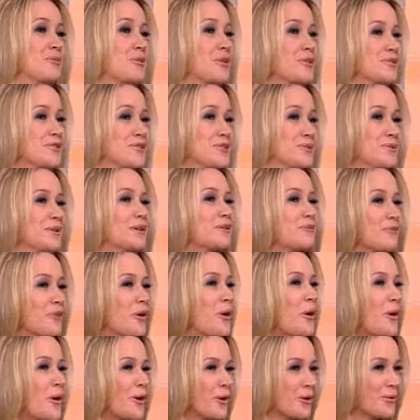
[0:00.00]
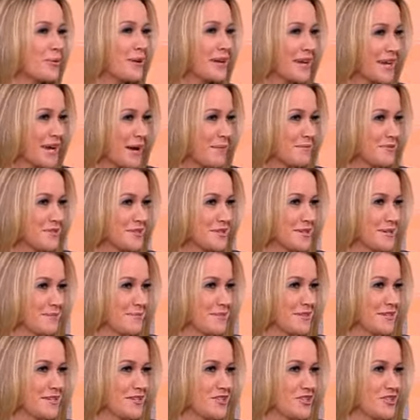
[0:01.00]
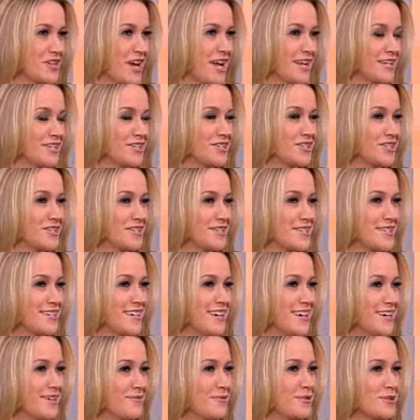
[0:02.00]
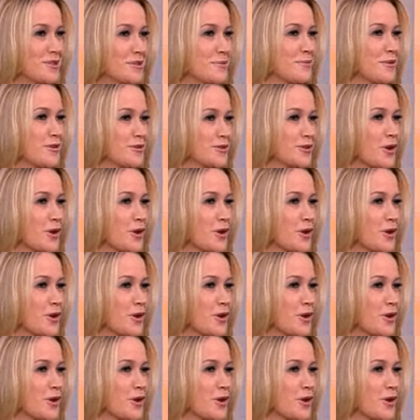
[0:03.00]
doing wrong when it comes to some of these challenges? What's the most